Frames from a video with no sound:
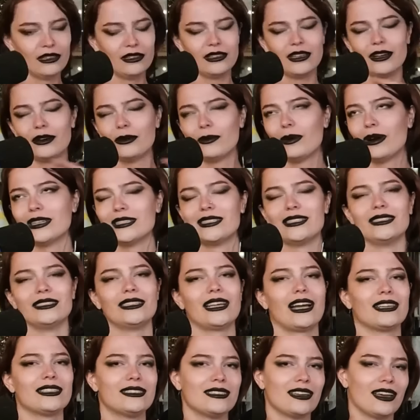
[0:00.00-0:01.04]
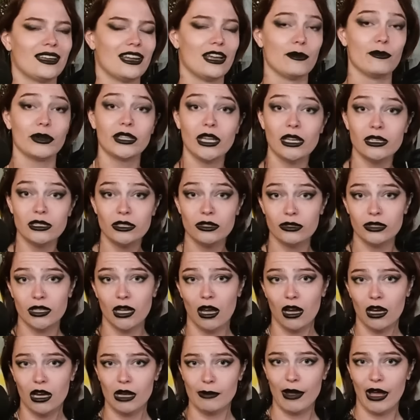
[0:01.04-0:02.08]
There wasn't. That's not it. But they do
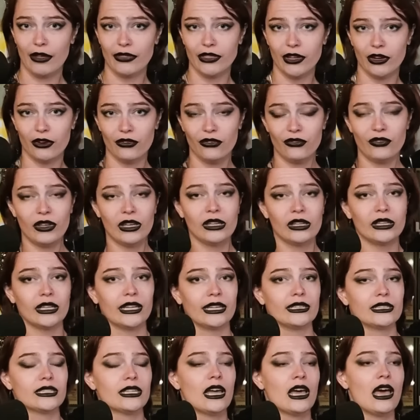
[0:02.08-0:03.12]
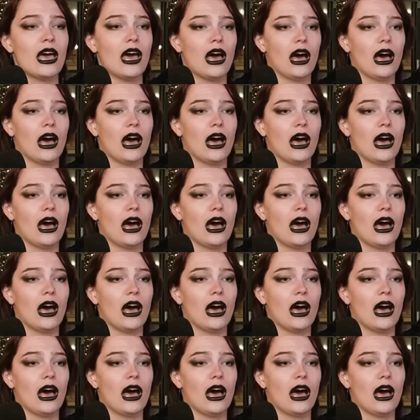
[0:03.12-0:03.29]
talk about their feelings.